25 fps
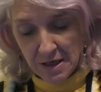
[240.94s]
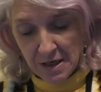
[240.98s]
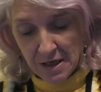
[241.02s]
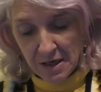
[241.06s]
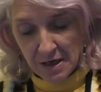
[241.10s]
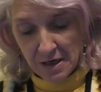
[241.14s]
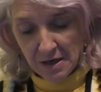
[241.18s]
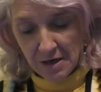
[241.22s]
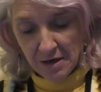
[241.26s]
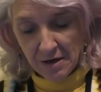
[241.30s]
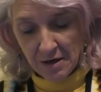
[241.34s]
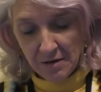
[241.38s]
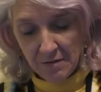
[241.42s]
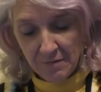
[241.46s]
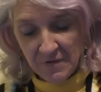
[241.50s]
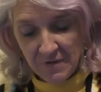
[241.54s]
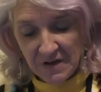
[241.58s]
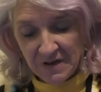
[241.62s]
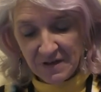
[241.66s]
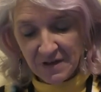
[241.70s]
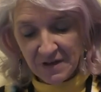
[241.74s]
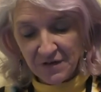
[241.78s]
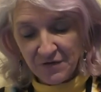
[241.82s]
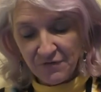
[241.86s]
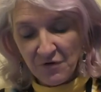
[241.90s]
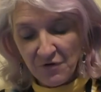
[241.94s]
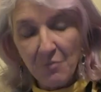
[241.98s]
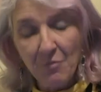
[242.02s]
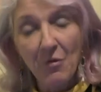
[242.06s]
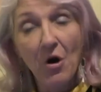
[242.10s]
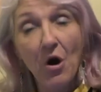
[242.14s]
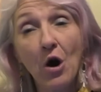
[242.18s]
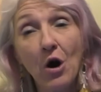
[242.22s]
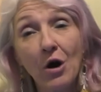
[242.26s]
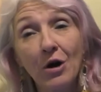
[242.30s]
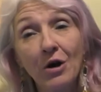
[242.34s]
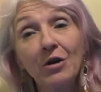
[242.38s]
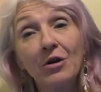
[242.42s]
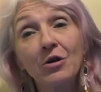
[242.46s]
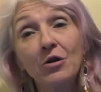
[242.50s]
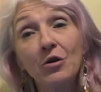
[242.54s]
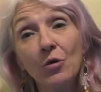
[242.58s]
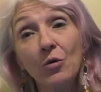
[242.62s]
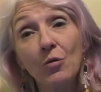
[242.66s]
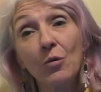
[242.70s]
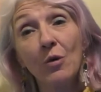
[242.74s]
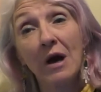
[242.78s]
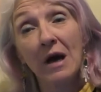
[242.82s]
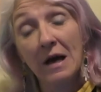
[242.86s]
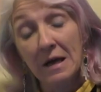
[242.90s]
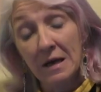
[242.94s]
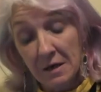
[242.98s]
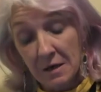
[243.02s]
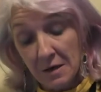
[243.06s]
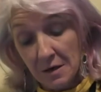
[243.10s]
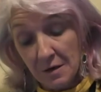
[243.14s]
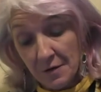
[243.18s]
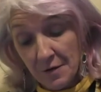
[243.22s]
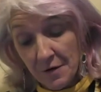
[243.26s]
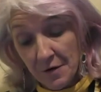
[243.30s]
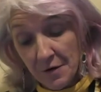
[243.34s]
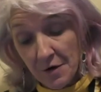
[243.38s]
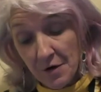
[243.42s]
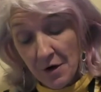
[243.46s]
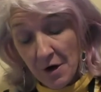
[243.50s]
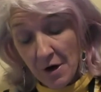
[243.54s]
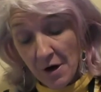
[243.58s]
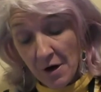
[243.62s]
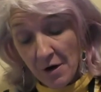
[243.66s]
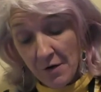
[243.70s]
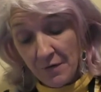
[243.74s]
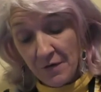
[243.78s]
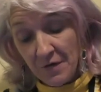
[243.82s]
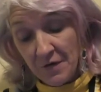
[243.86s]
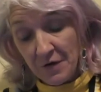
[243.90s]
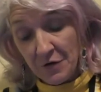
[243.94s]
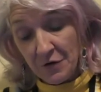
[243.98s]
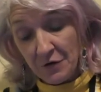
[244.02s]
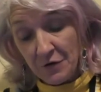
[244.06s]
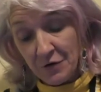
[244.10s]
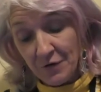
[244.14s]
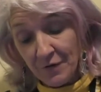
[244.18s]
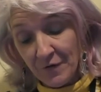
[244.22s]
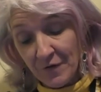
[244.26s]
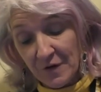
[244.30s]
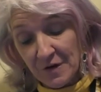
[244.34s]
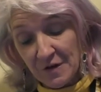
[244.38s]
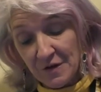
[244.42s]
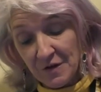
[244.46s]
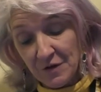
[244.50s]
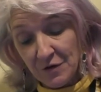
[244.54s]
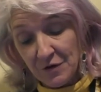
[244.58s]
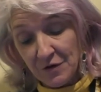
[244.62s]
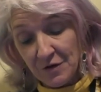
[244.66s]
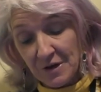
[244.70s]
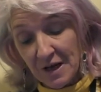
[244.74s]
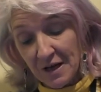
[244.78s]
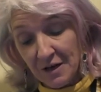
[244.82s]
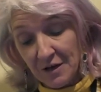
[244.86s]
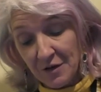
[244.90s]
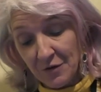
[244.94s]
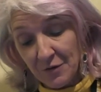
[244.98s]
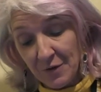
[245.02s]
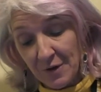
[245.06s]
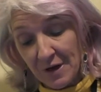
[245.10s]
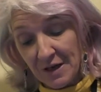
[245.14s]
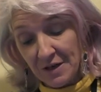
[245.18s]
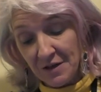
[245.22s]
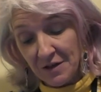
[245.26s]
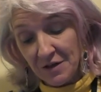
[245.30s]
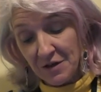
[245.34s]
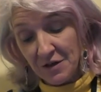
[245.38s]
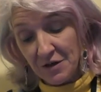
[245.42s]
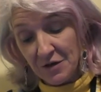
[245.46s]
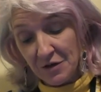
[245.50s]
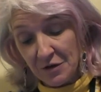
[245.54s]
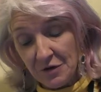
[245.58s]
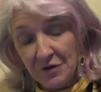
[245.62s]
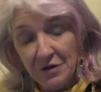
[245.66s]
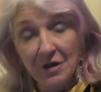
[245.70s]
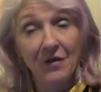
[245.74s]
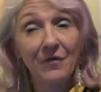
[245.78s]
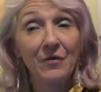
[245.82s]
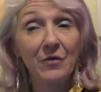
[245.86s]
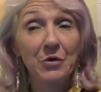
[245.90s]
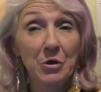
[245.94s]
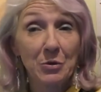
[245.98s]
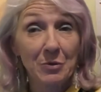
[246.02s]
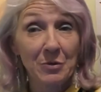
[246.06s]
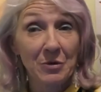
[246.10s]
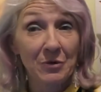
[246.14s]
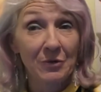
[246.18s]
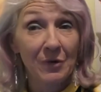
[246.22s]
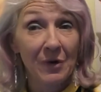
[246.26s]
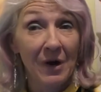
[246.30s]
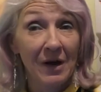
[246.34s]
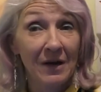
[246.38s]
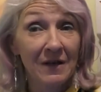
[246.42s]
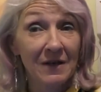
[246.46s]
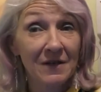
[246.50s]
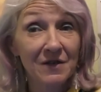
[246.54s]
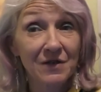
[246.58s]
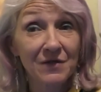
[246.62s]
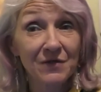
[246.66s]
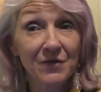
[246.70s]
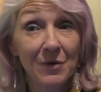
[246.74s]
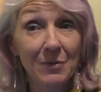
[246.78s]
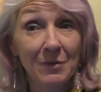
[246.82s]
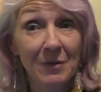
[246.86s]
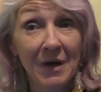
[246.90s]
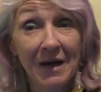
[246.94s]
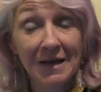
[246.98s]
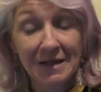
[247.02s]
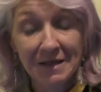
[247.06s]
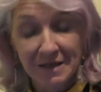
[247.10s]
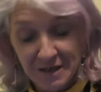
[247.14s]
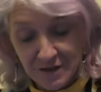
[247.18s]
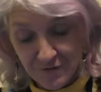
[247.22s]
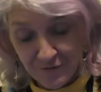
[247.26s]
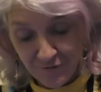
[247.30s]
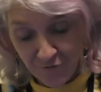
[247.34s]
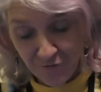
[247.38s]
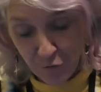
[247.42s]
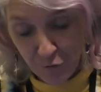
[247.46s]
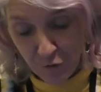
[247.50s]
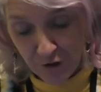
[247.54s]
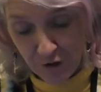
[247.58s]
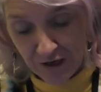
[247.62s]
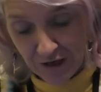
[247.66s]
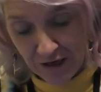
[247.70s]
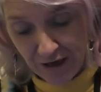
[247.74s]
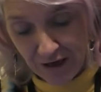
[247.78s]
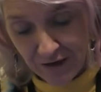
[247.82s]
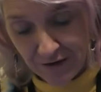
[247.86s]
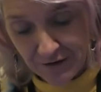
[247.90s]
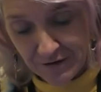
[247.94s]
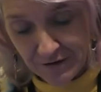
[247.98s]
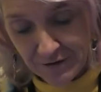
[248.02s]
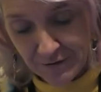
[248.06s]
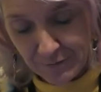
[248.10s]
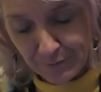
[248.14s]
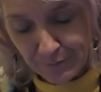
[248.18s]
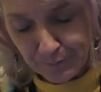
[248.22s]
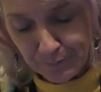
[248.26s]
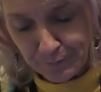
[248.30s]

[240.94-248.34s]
This is from Article 1 of the Universal Declarations of Human Rights from 1948.